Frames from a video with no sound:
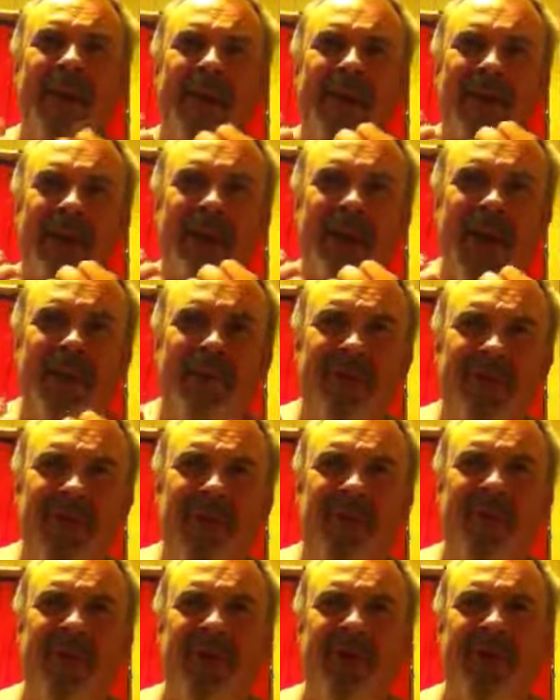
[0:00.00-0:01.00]
to give you
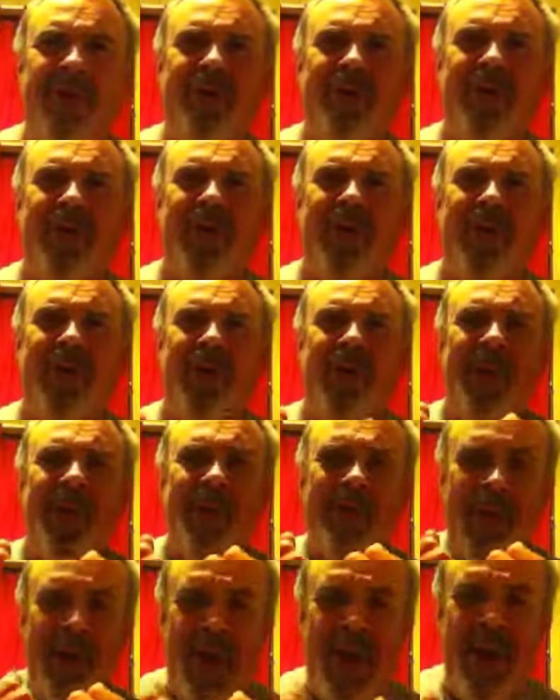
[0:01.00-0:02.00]
a future
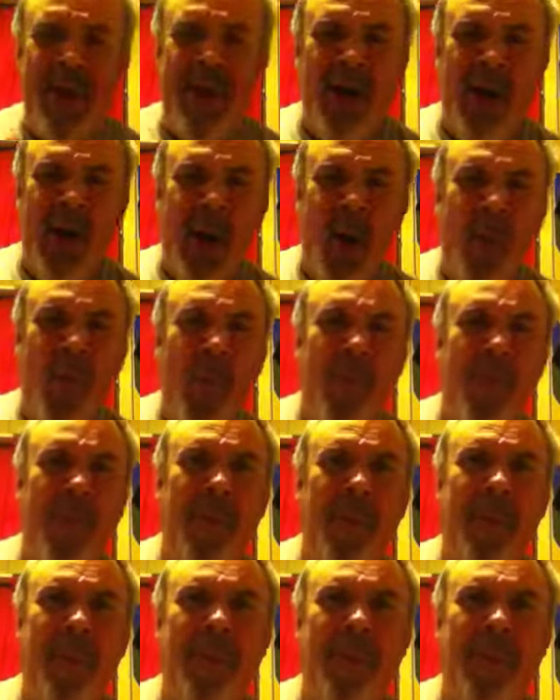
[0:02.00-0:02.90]
and a hope.